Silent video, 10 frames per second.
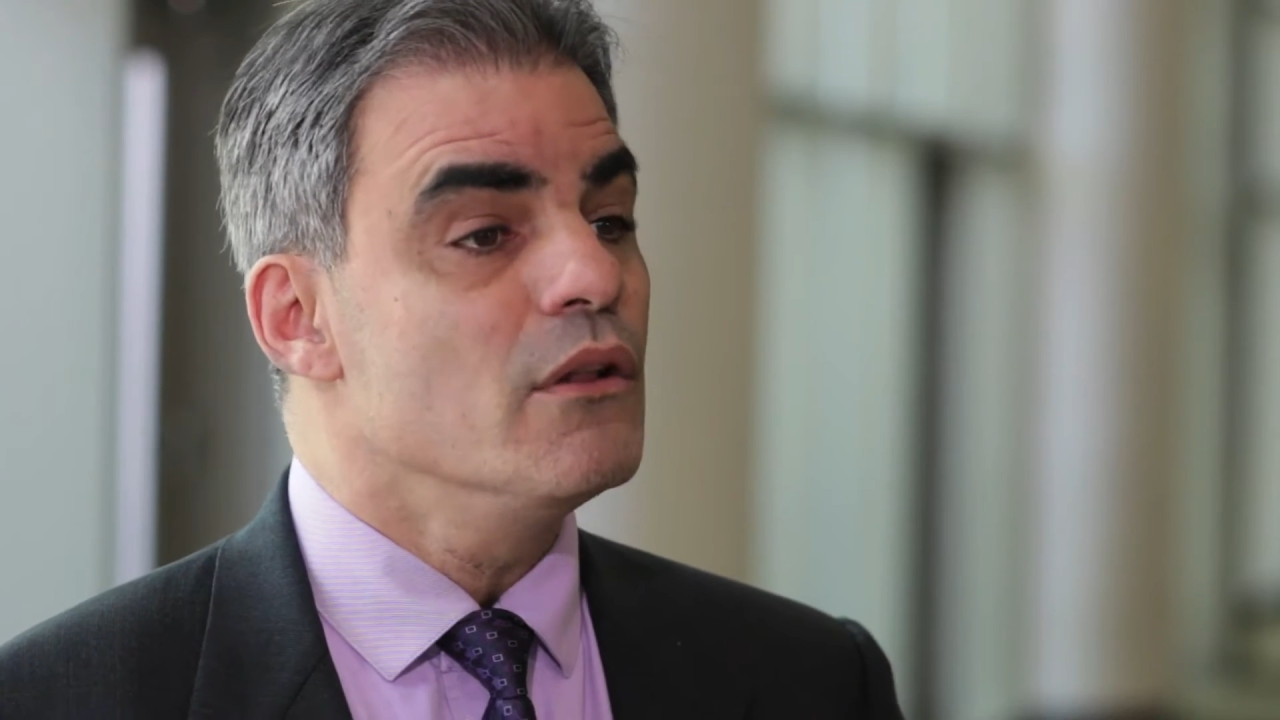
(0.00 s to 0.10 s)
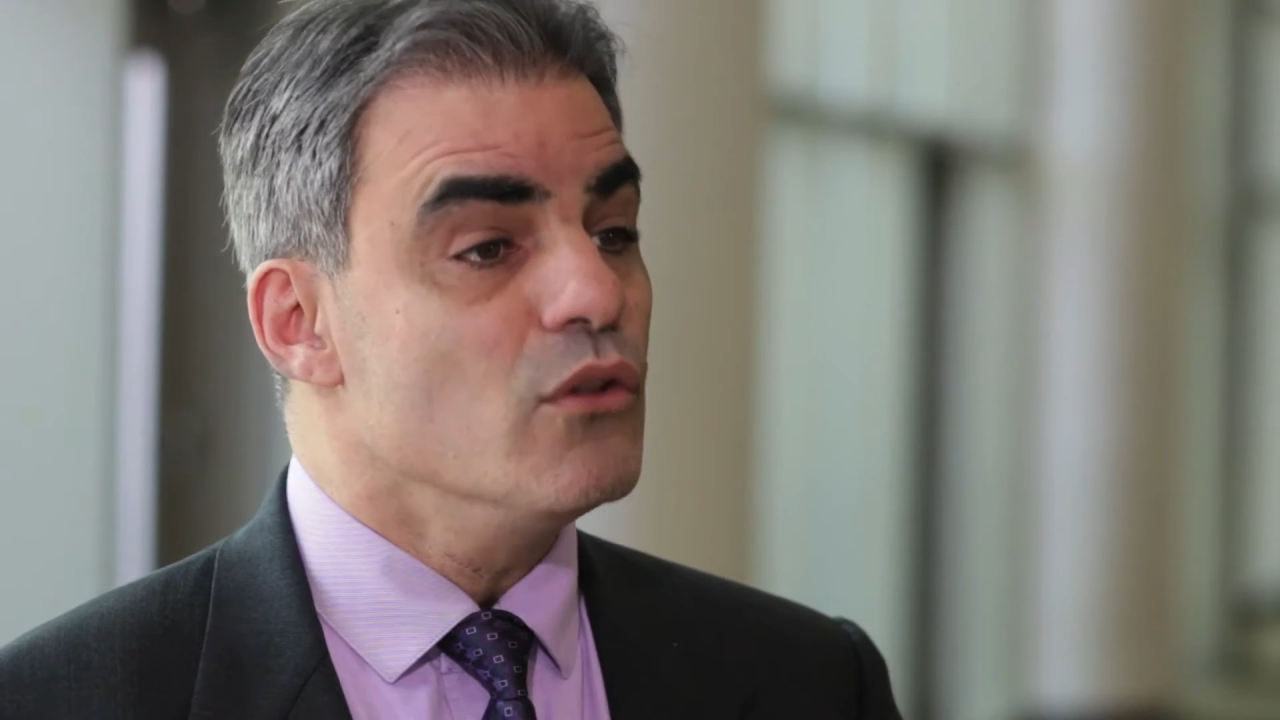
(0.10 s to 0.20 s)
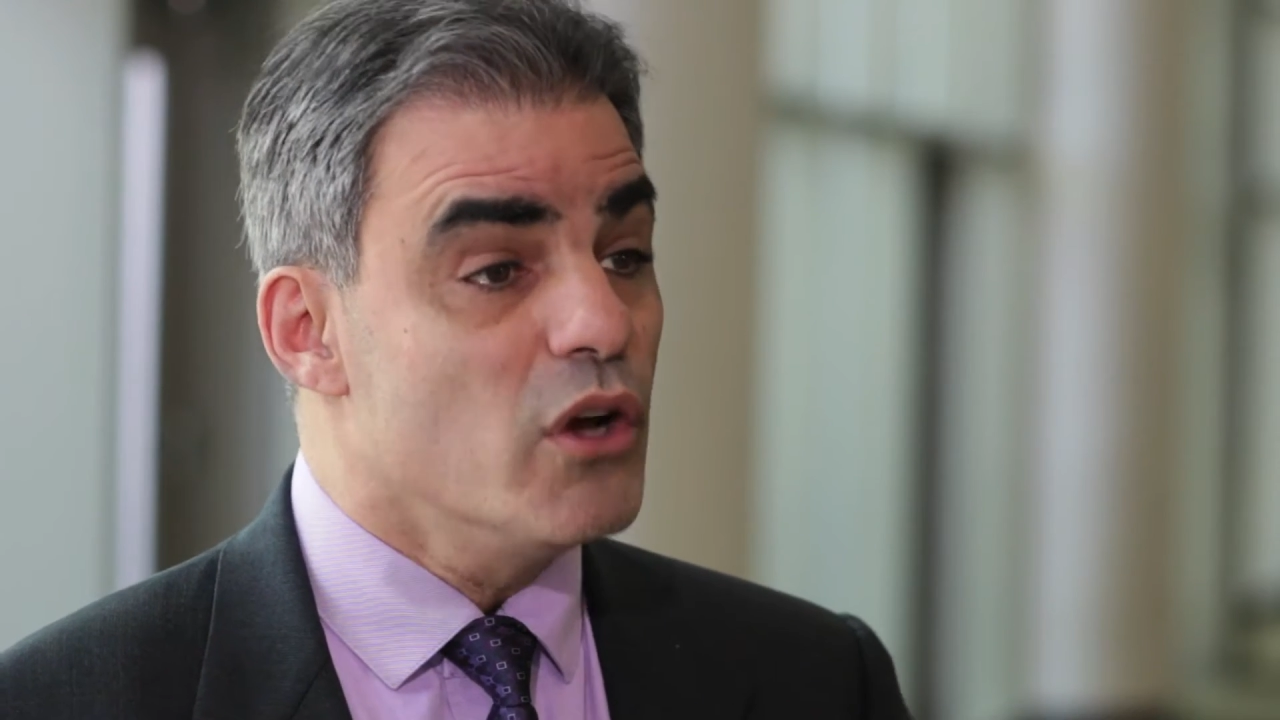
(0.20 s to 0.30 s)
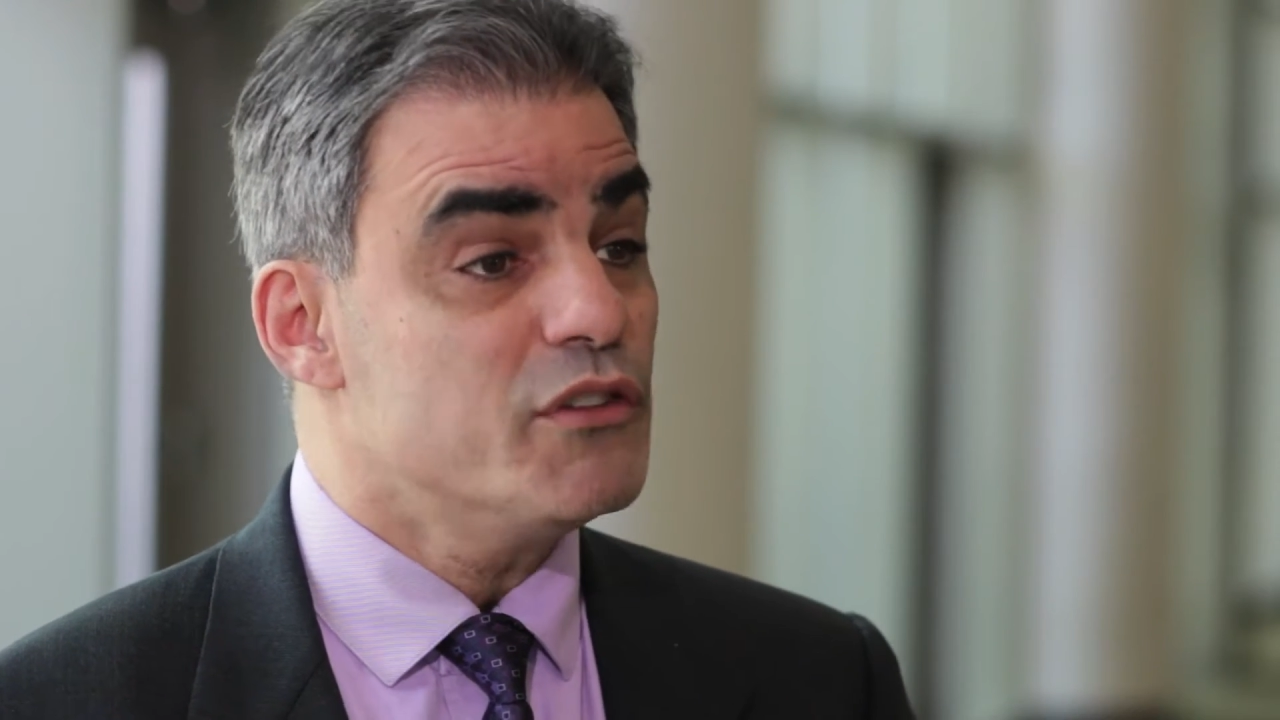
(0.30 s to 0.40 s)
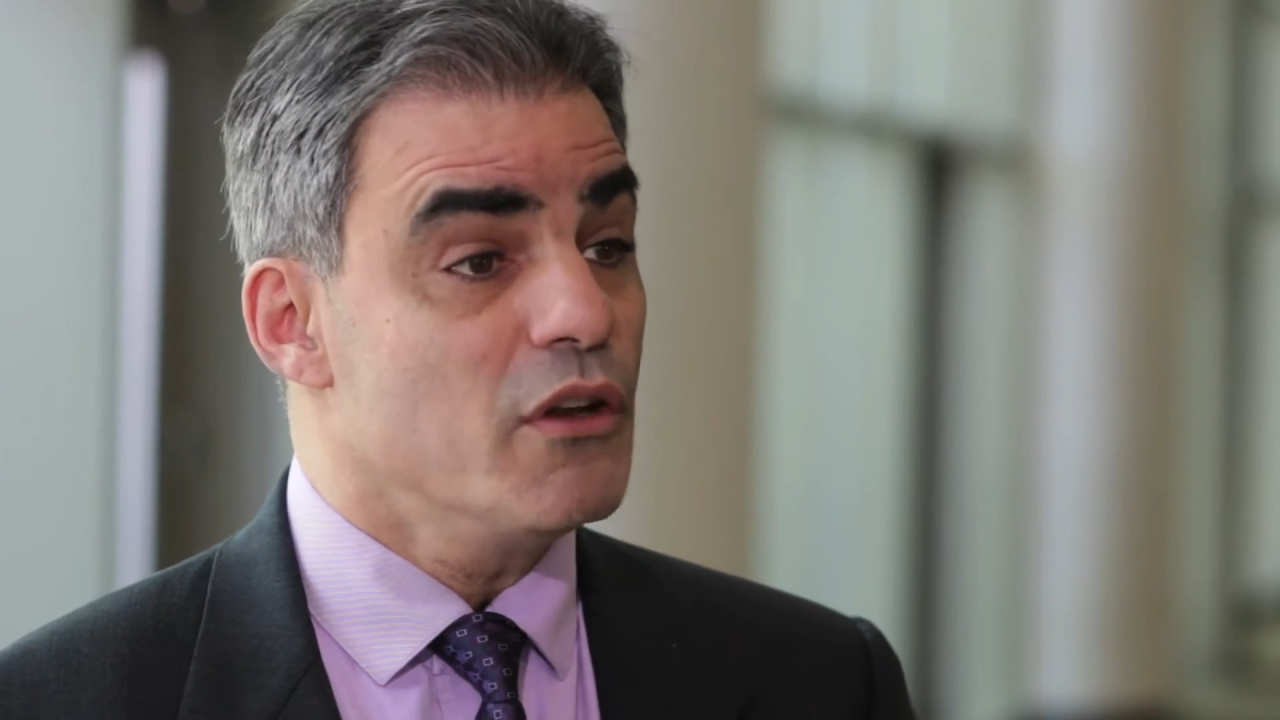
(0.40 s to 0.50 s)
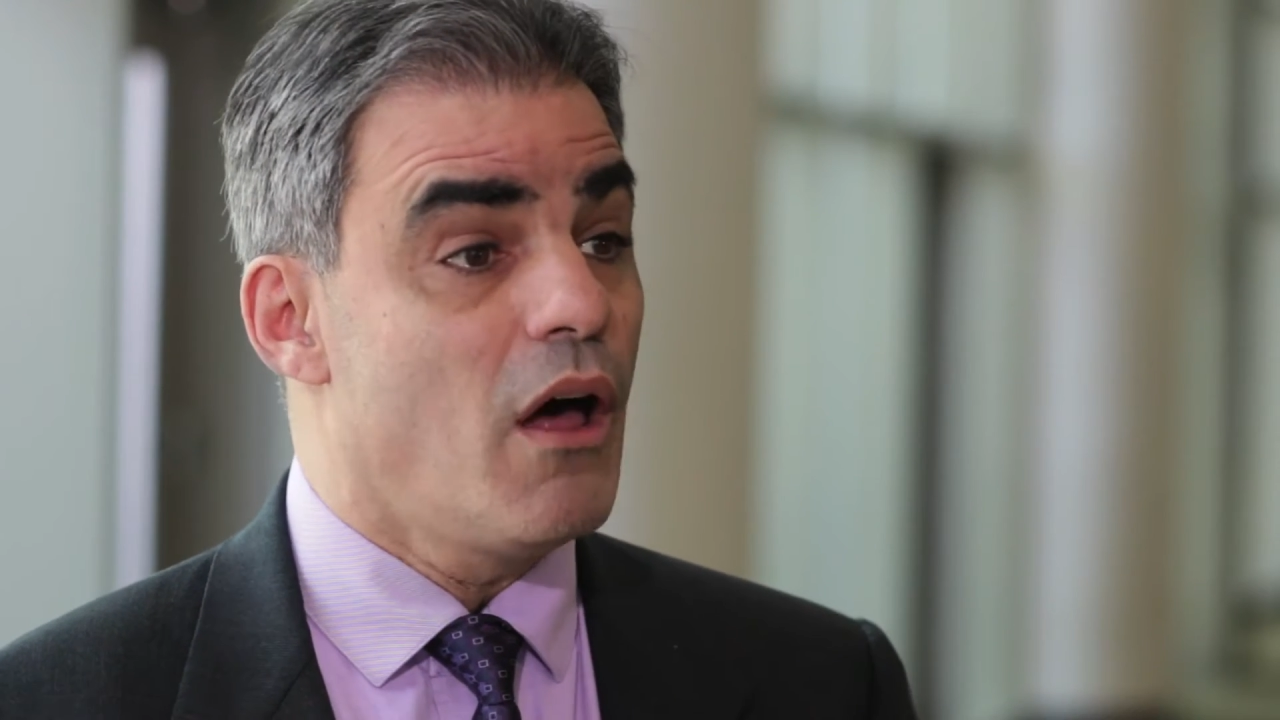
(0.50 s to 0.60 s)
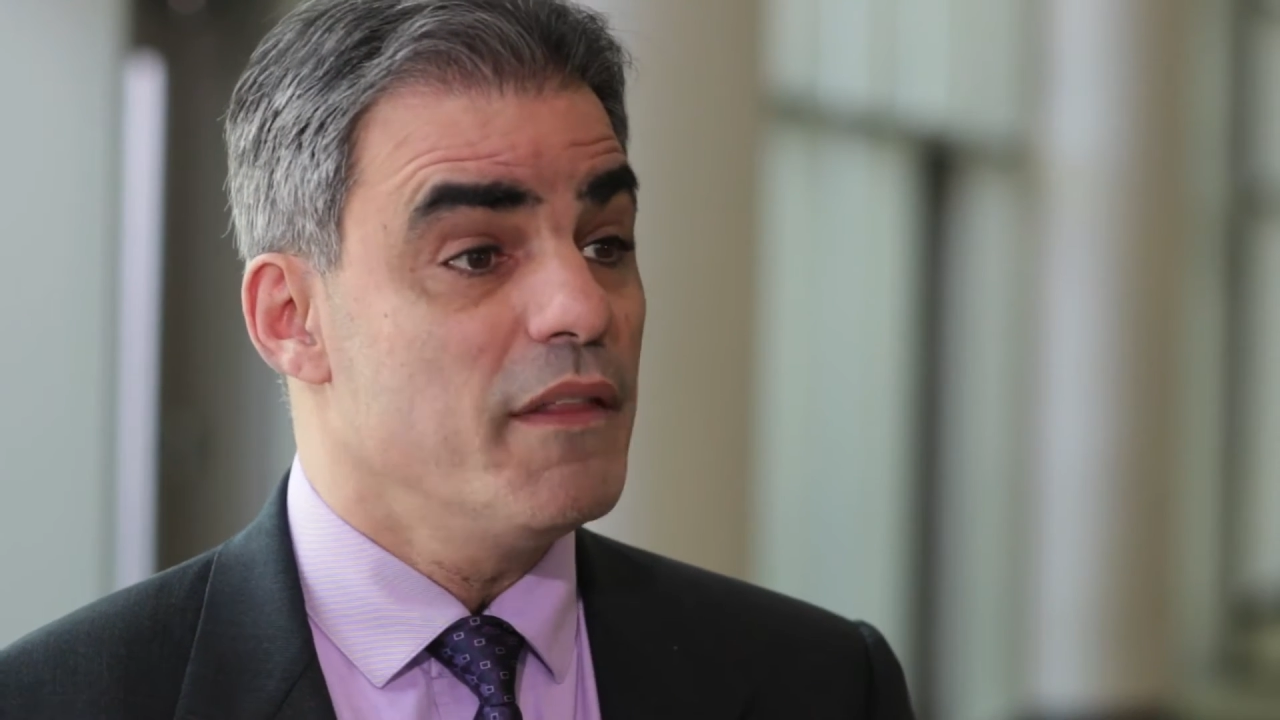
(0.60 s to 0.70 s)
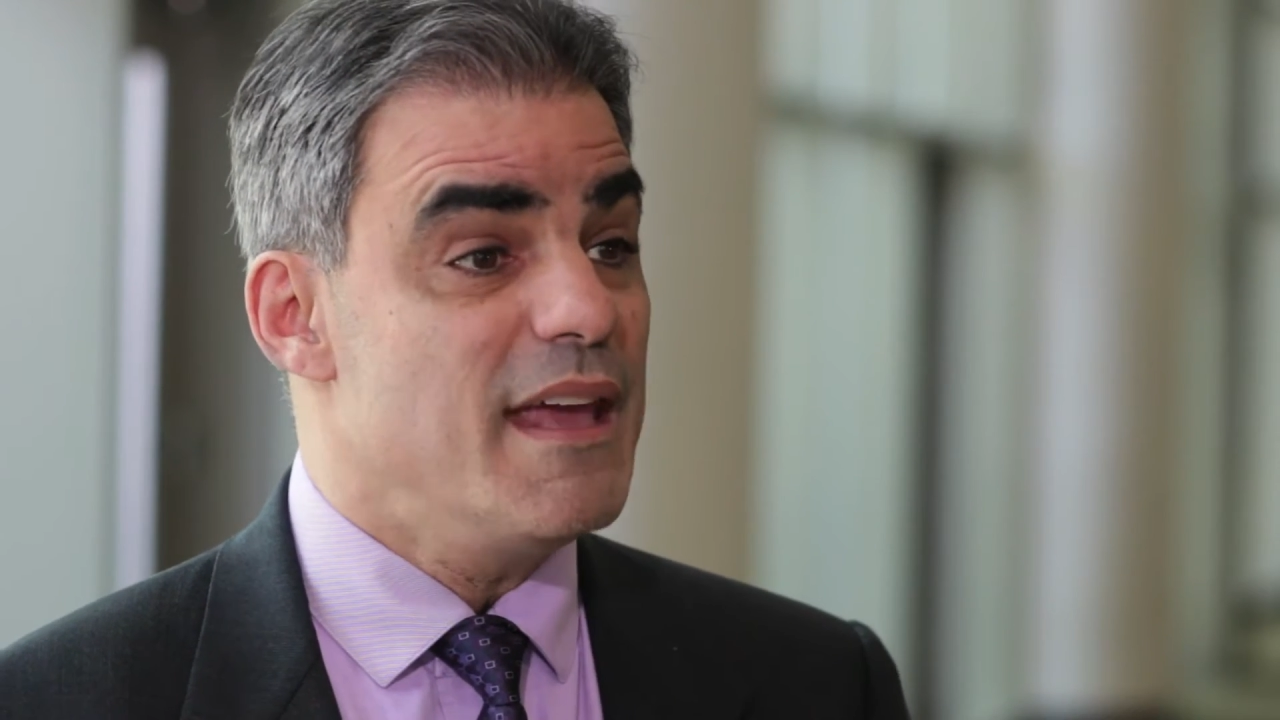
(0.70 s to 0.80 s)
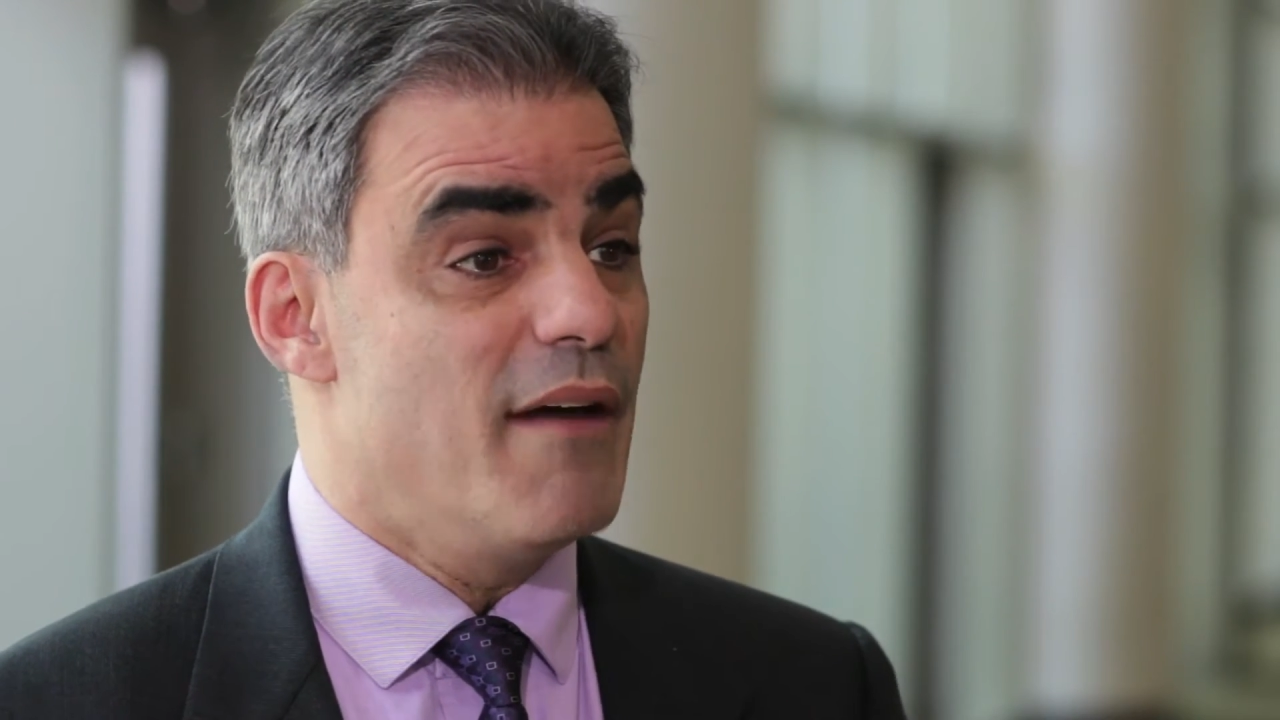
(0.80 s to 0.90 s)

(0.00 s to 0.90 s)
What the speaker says: looked at all the